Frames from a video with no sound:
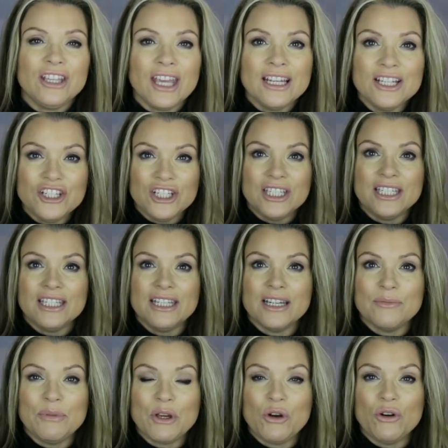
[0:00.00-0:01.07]
kind of cheated
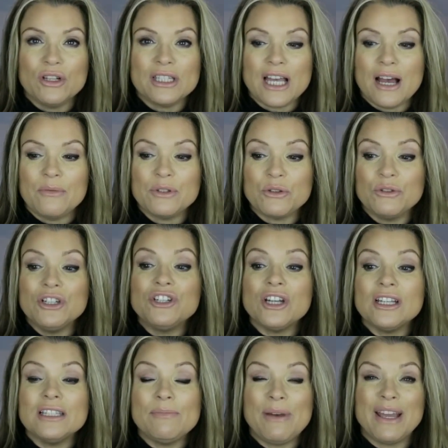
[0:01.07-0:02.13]
here because I was only
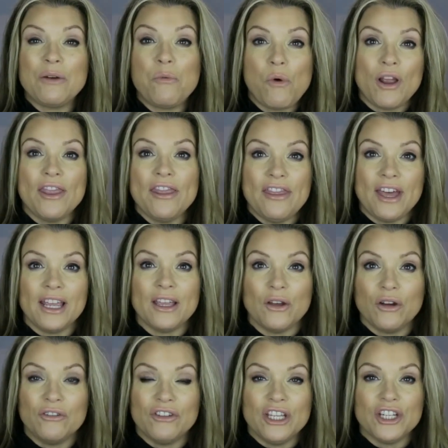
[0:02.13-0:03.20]
trying to pick one
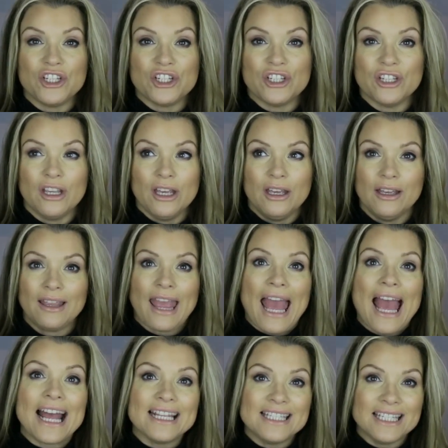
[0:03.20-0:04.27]
thing out of each
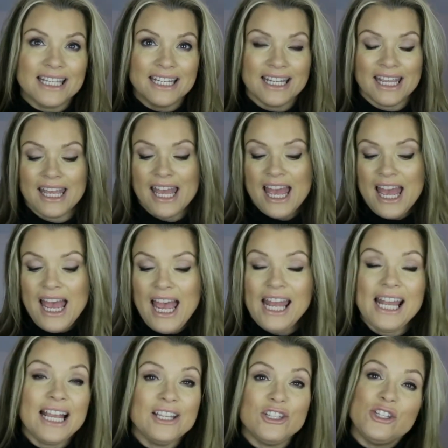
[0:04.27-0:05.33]
category,
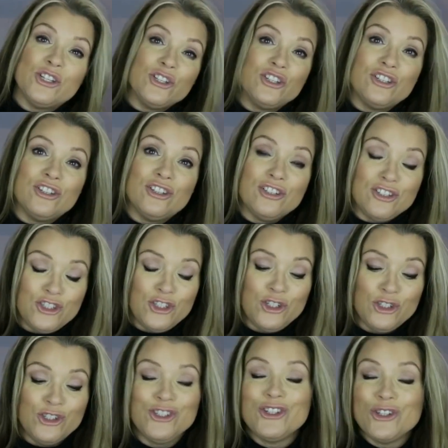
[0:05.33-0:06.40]
and I had
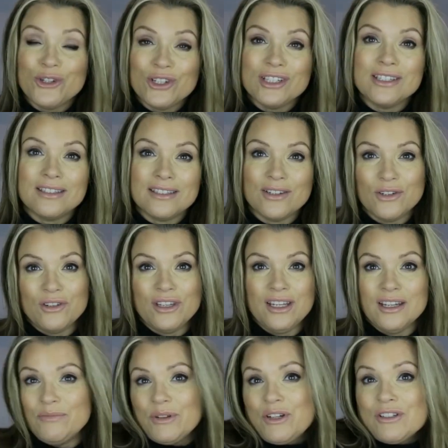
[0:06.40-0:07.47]
to choose 2
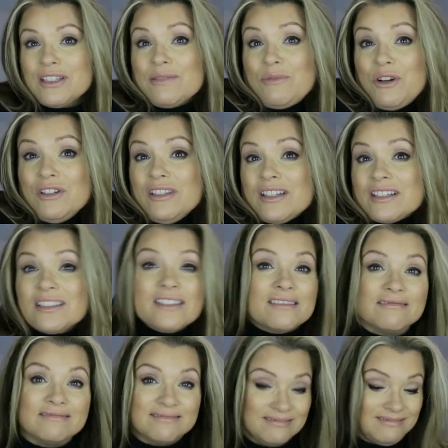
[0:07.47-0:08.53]
here because it's bronzers.
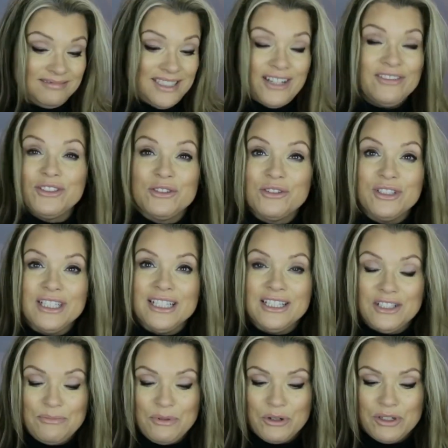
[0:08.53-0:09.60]
After all, you
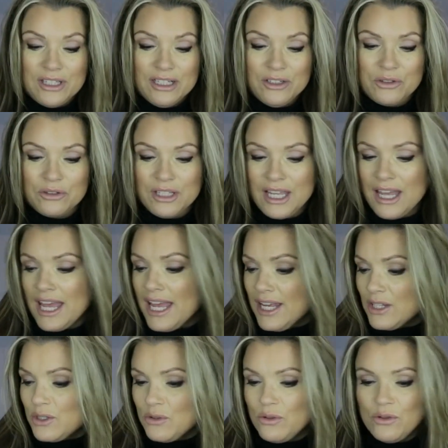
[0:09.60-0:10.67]
need your bronzer, don't you?
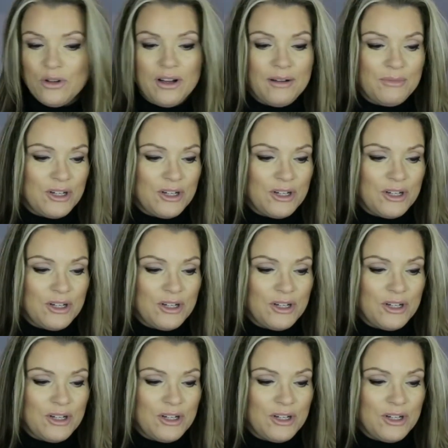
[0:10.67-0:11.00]
So